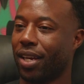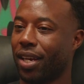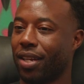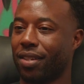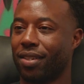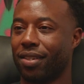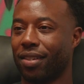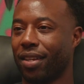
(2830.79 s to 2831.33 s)

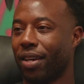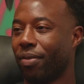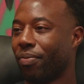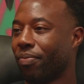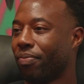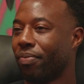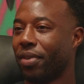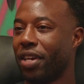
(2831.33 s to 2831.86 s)
against,
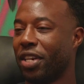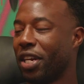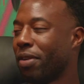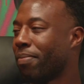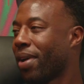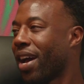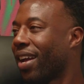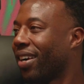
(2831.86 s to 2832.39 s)
it
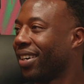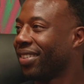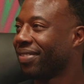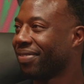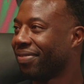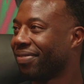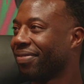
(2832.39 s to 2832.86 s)
didn't matter.